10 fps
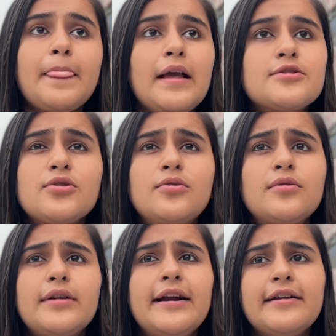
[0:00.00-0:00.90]

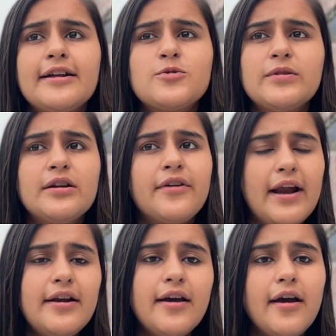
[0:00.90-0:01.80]
So in touch with the
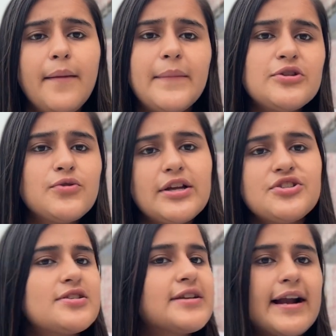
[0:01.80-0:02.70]
trend, but you can
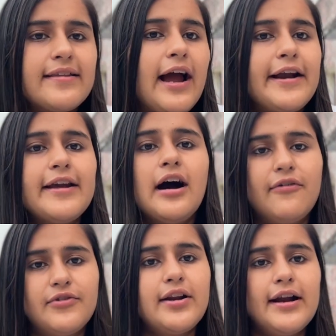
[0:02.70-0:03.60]
just get the idea
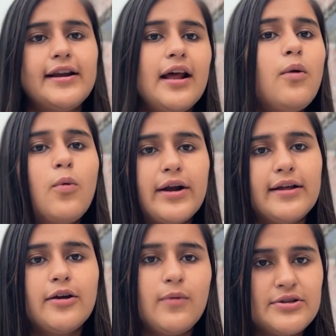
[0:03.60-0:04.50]
after I tell what
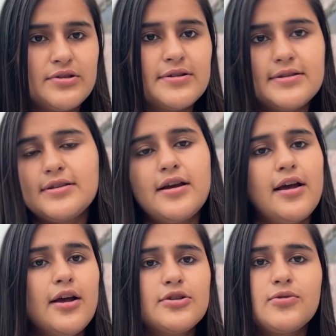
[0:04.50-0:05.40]
are the questions.
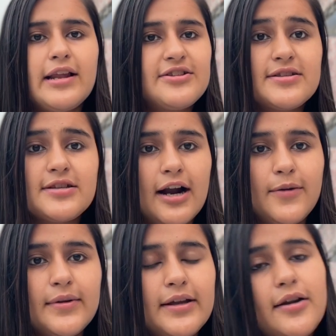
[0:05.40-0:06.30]
So let's just start
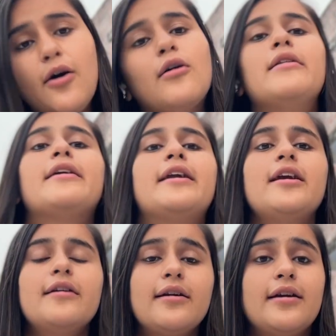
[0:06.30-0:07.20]
with it.
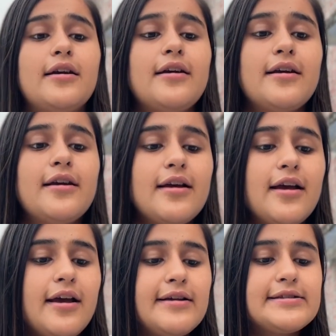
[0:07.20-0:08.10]
Already
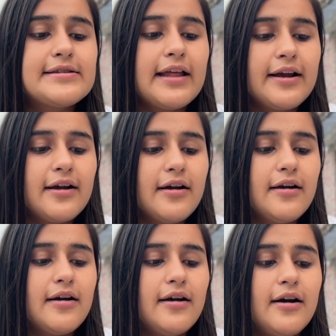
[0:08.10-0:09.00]
it's like
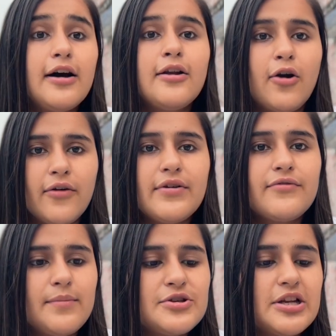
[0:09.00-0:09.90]
a lot of
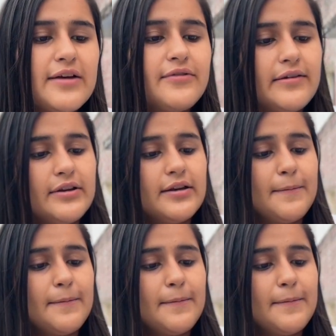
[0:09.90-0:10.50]
information I've given.